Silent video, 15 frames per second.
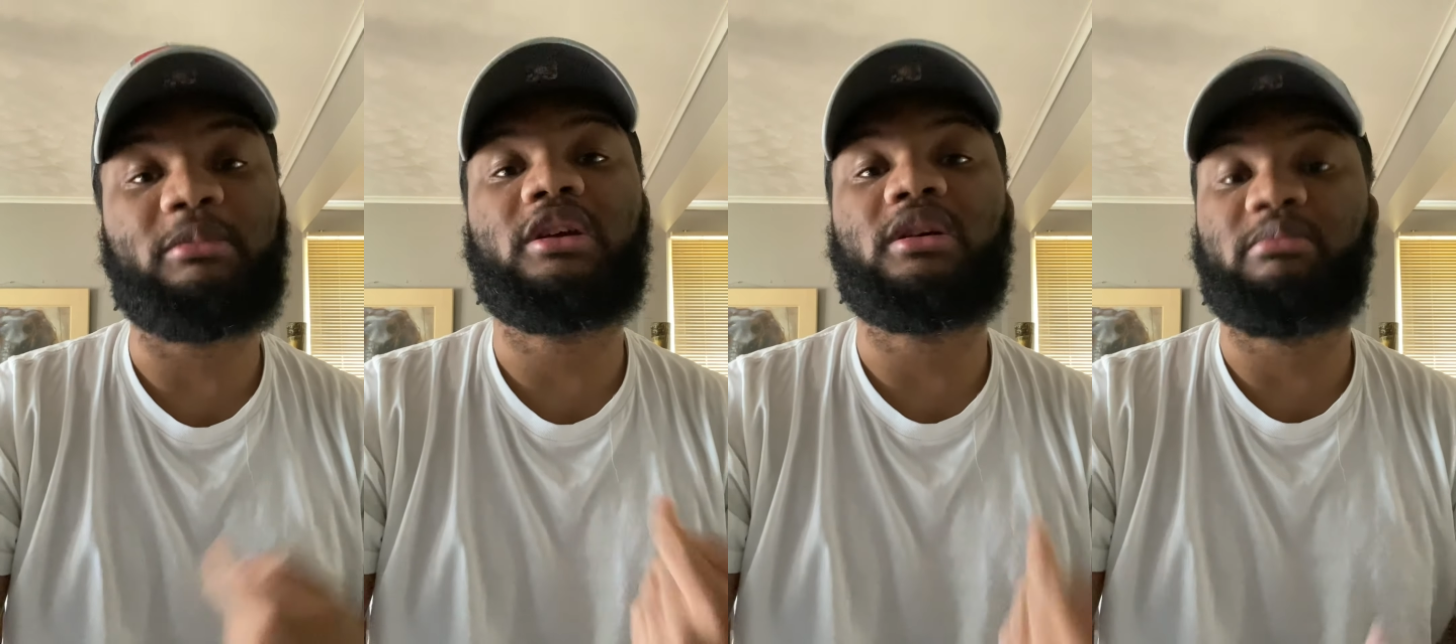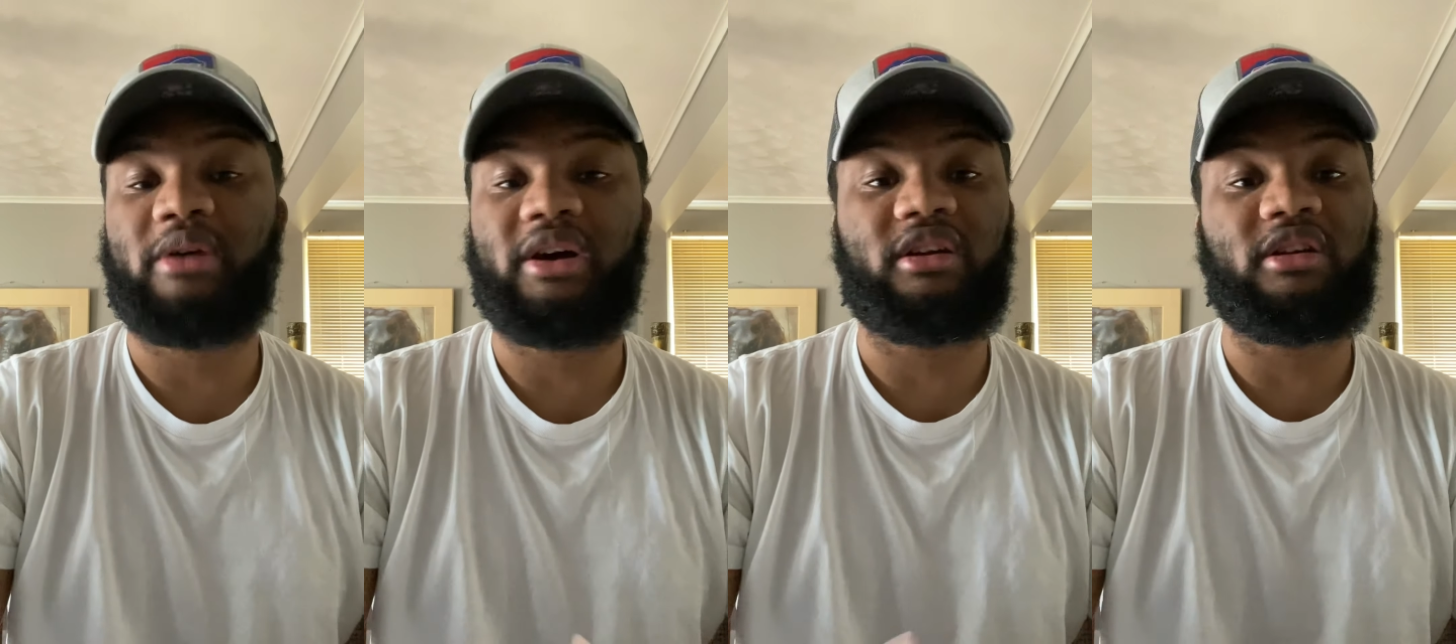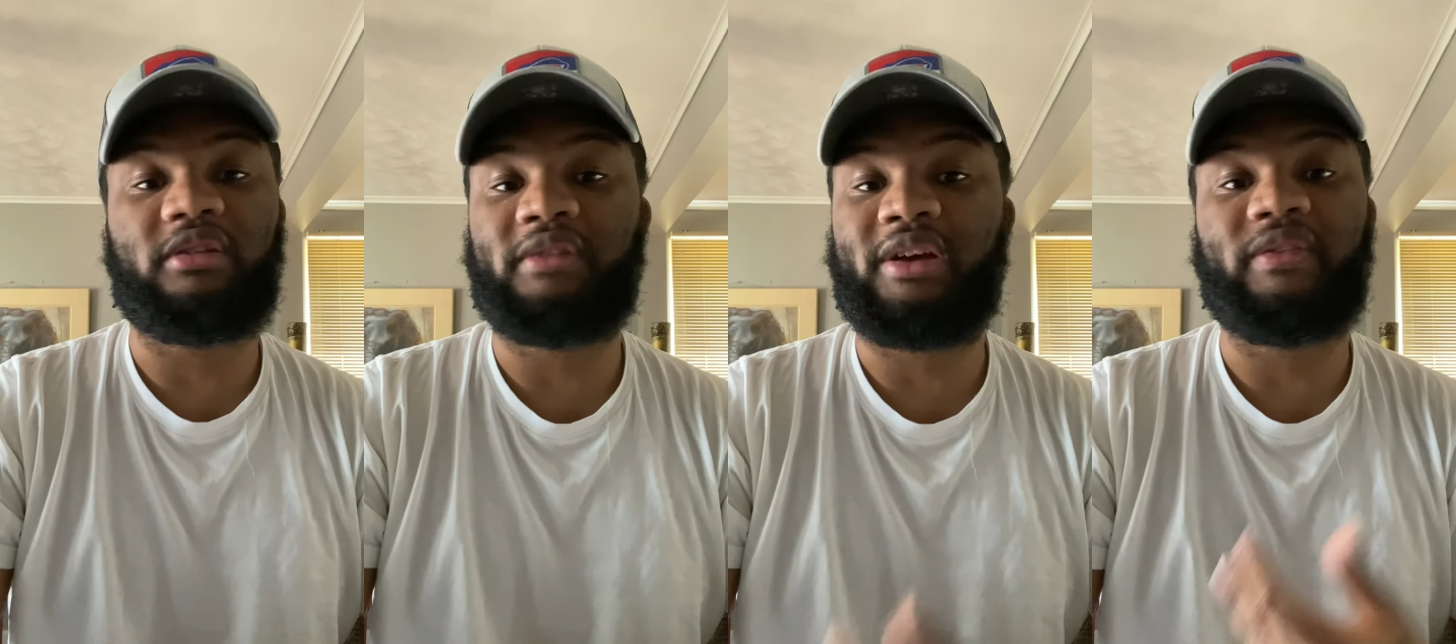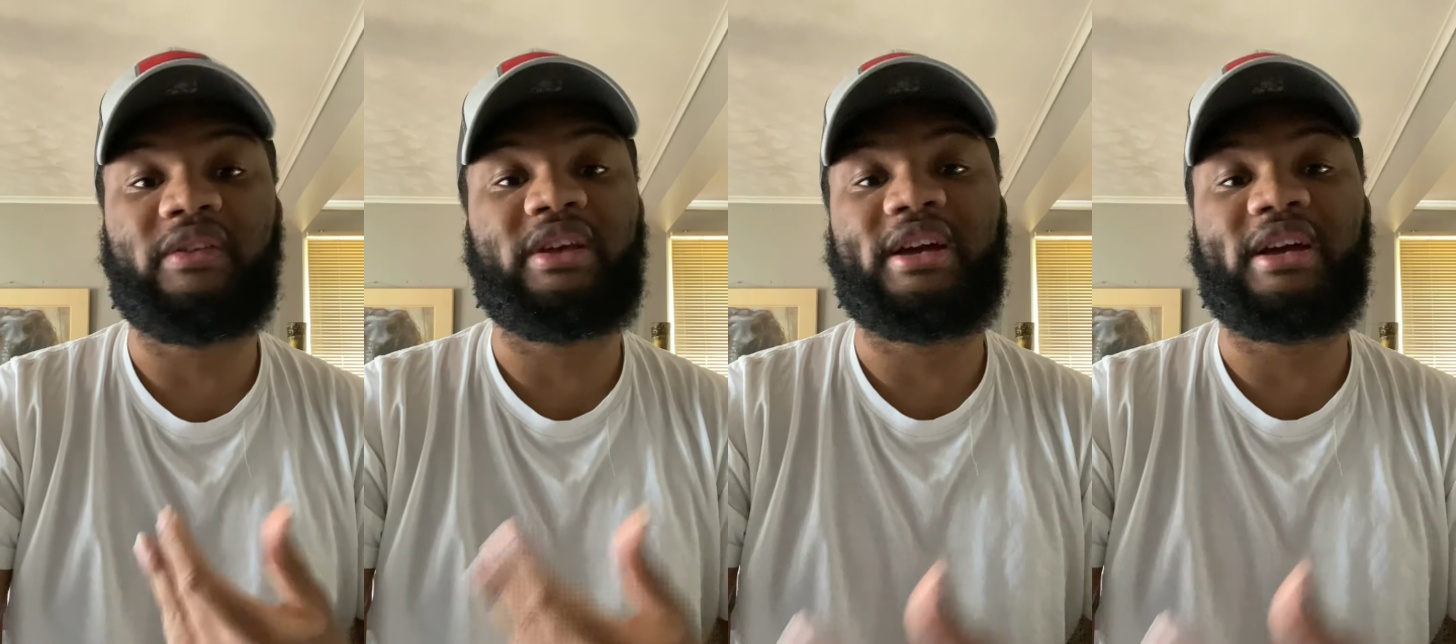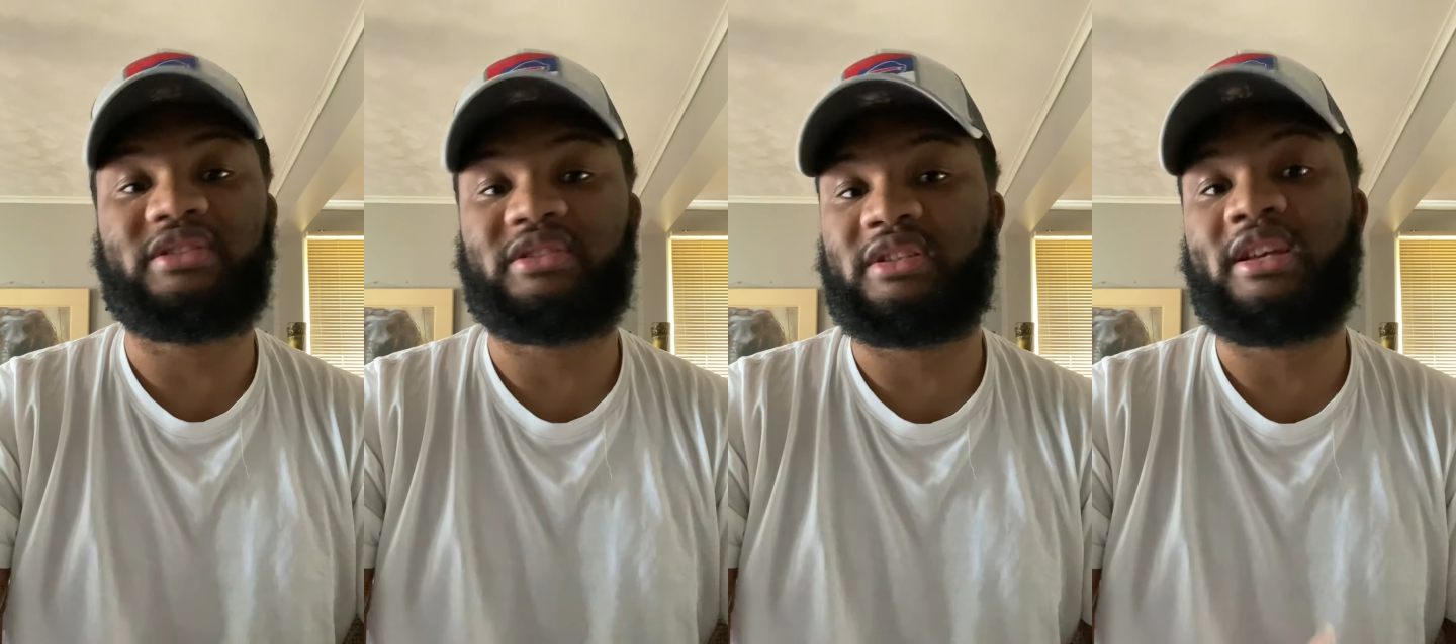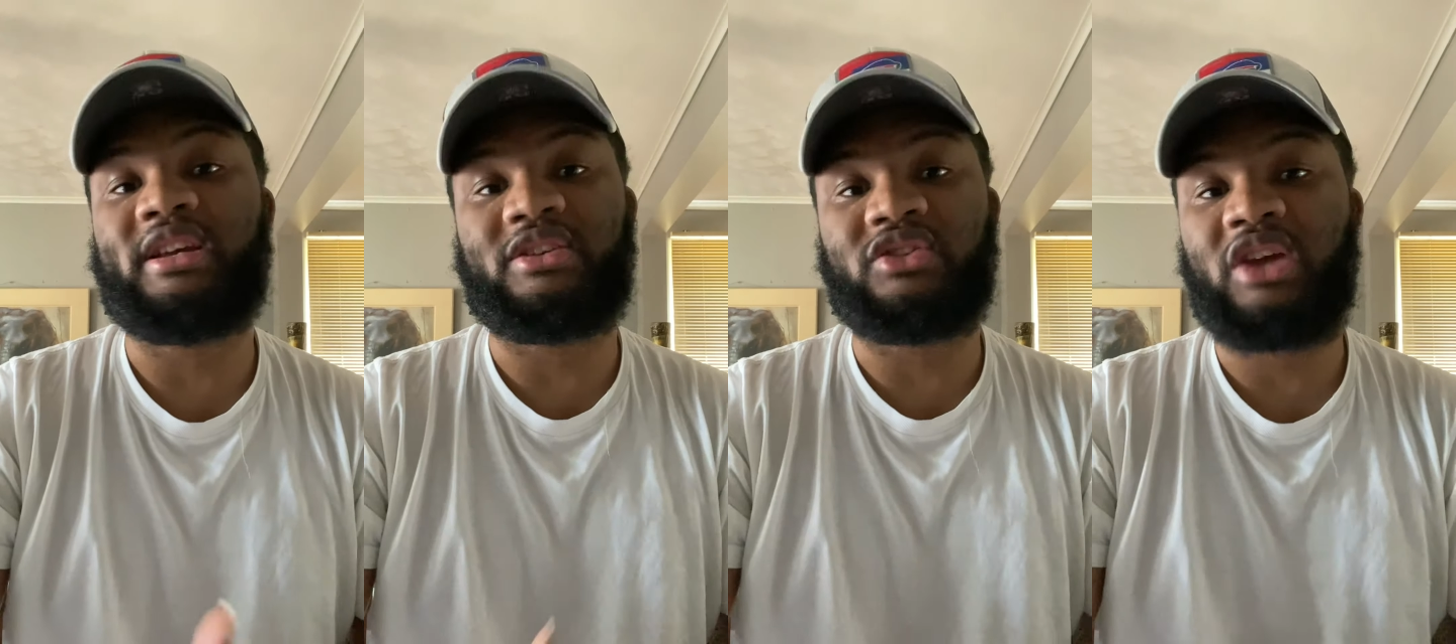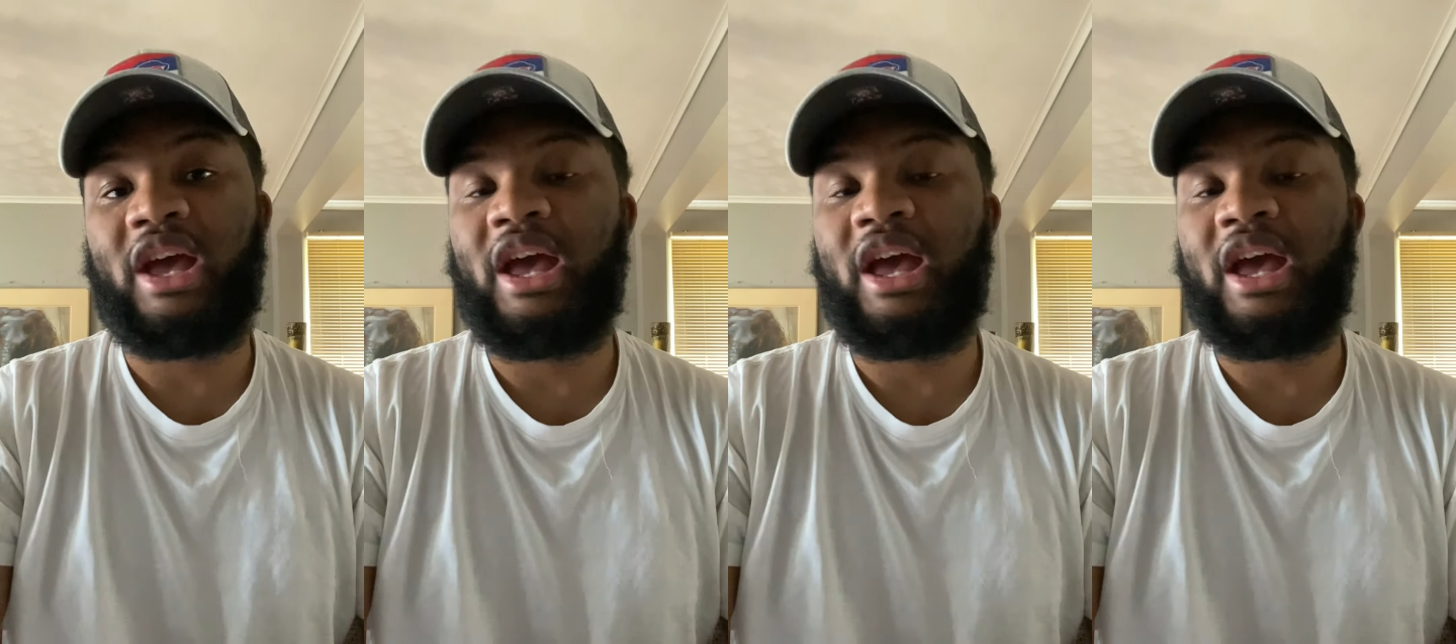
be competitive in the SCs.